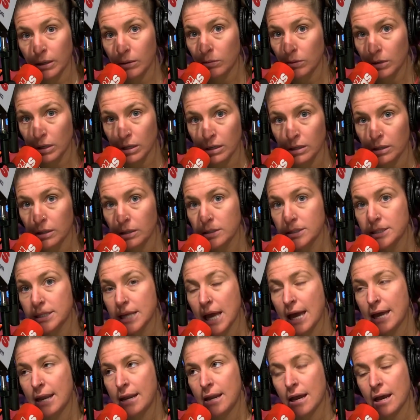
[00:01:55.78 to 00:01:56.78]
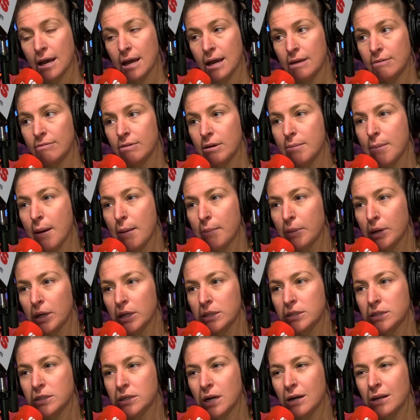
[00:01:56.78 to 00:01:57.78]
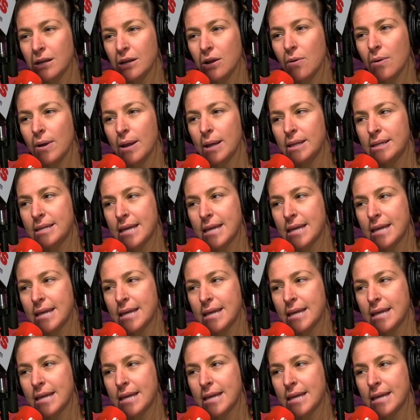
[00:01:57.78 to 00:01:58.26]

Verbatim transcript: worlds and i remember it started going